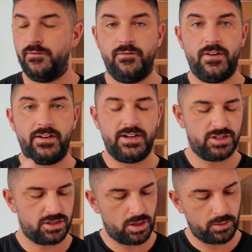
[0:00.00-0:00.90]

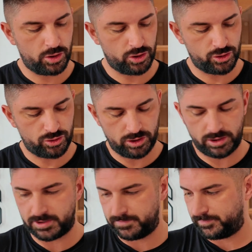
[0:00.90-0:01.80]
very slow and
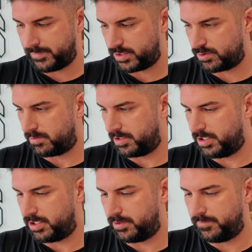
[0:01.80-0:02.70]
controlled. That's what I'm
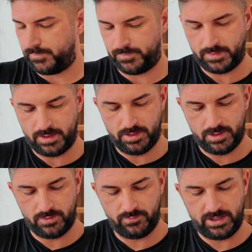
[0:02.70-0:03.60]
going to do.
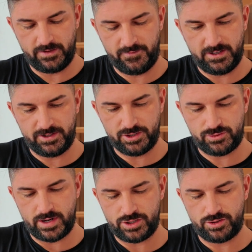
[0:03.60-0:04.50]
Really feel the
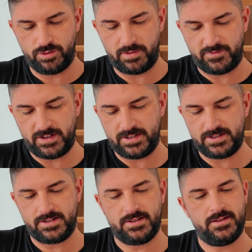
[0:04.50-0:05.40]
stretch through my
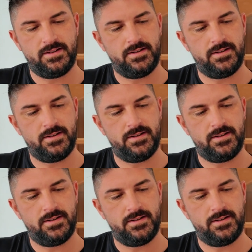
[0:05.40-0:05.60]
fingers.